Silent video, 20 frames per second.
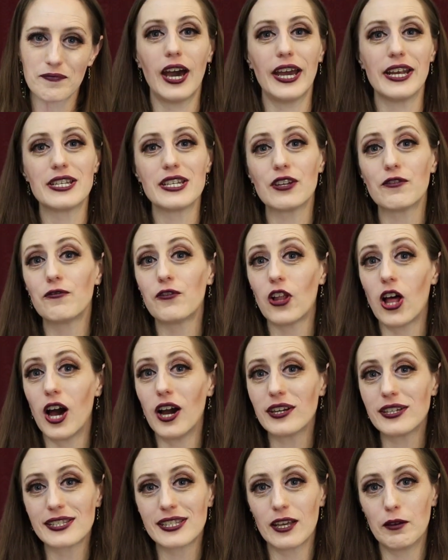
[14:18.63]
I did
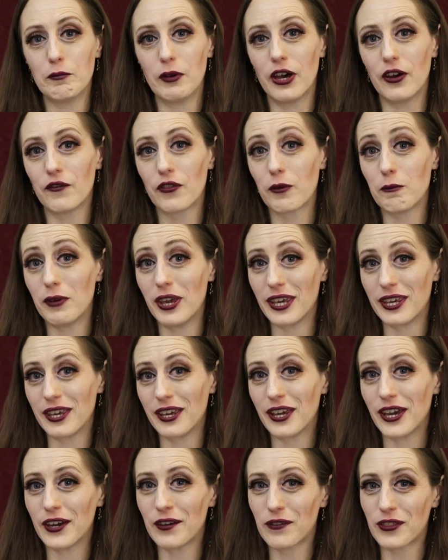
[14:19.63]
vlog some of the
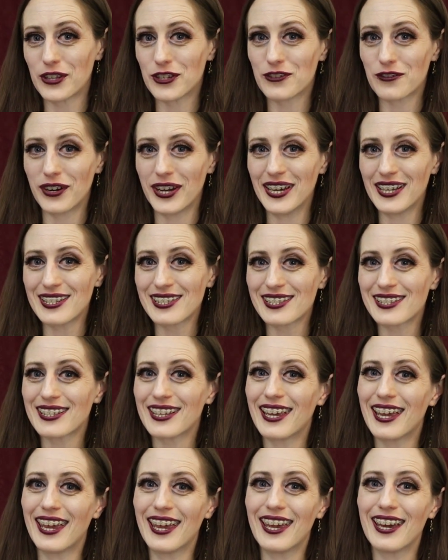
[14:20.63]
making of the dress,
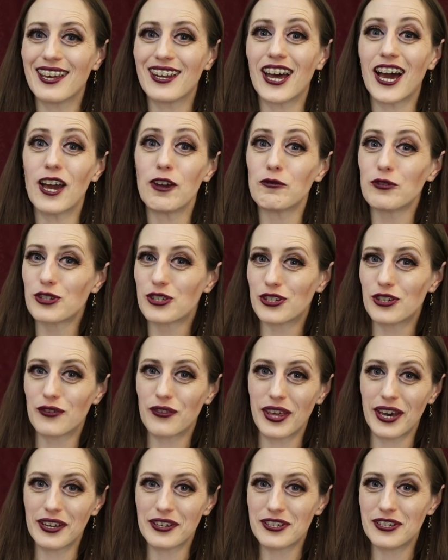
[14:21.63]
and I will show
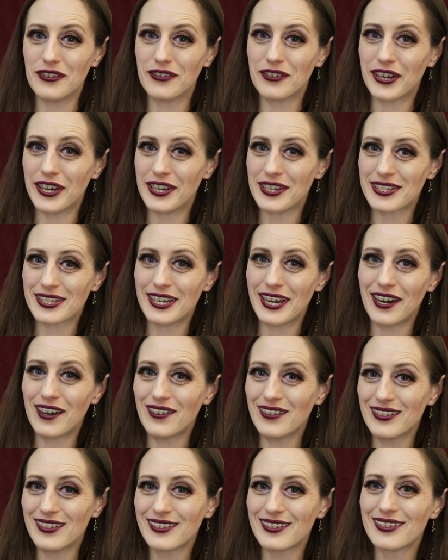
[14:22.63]
that to you guys
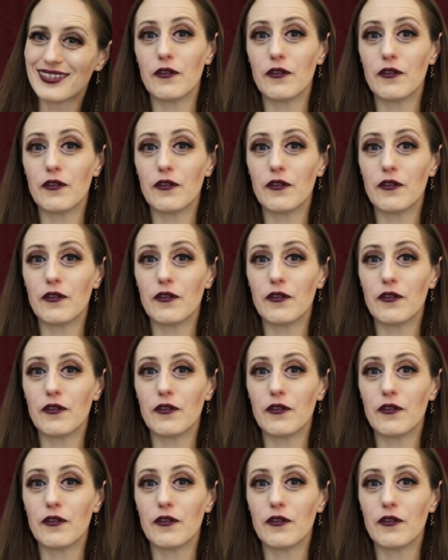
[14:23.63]
now.